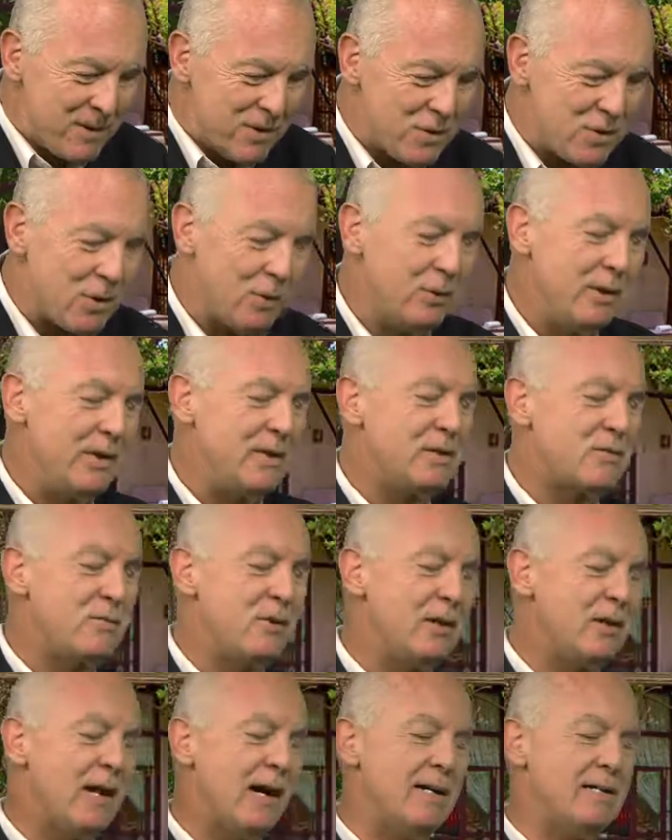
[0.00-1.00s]
So it's
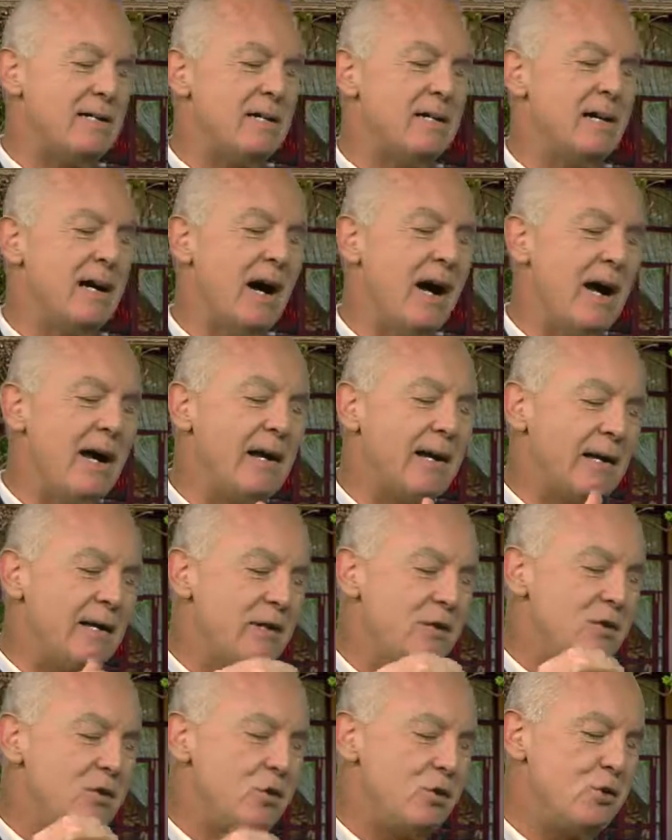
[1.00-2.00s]
realizing I
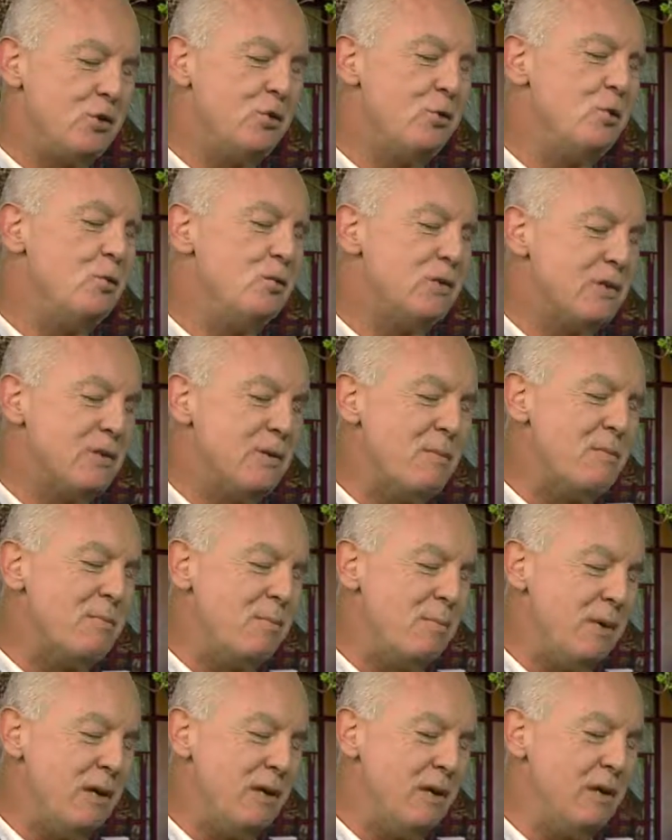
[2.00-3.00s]
can choose to
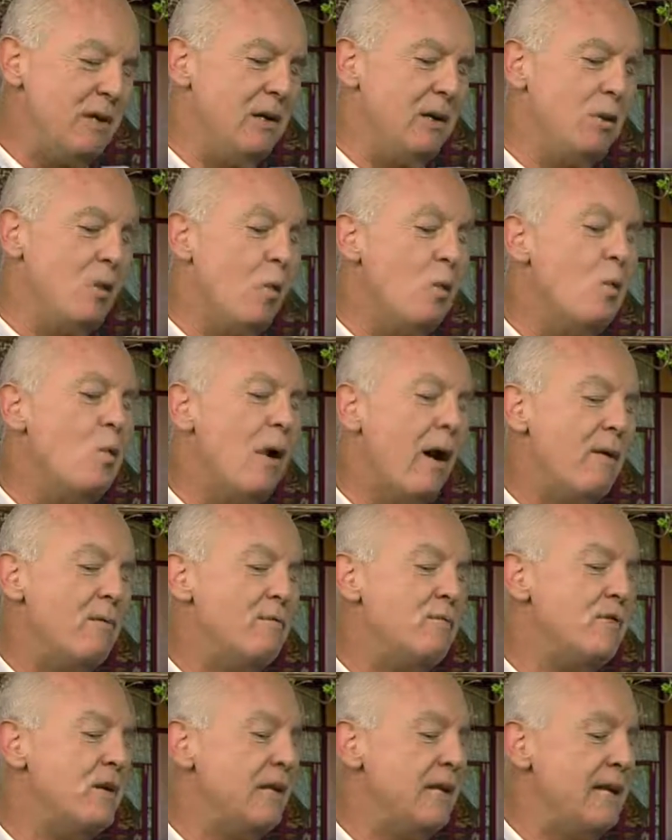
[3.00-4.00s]
be who I
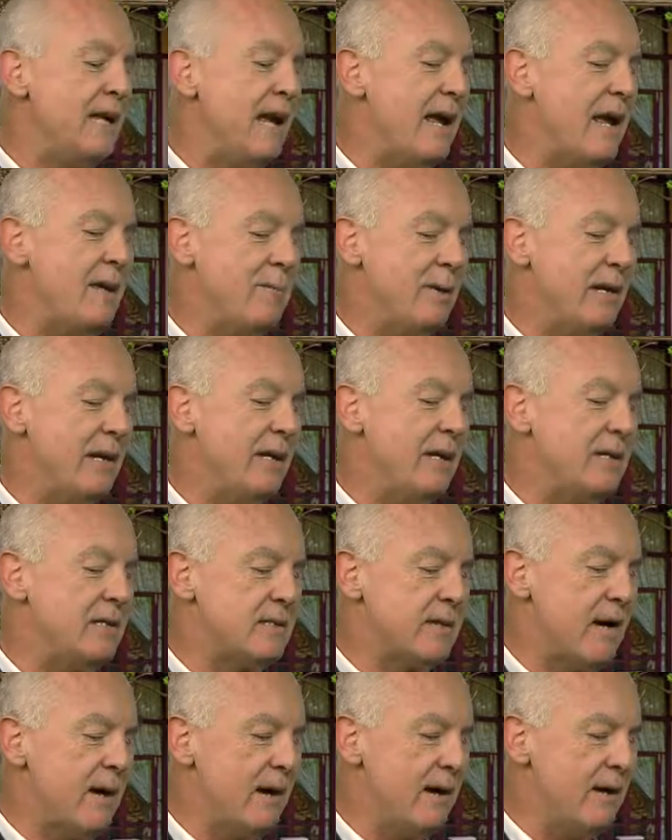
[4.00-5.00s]
really am at any
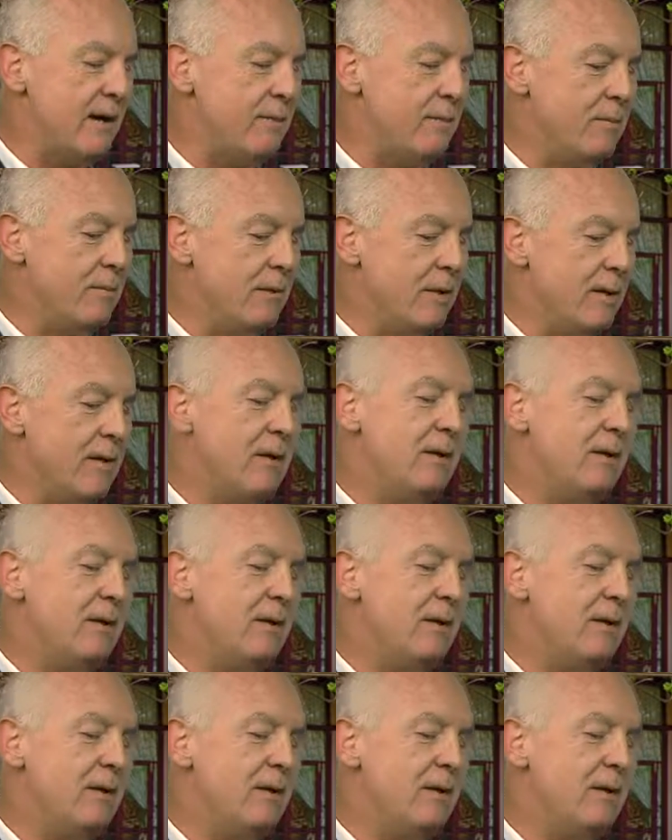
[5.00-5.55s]
time.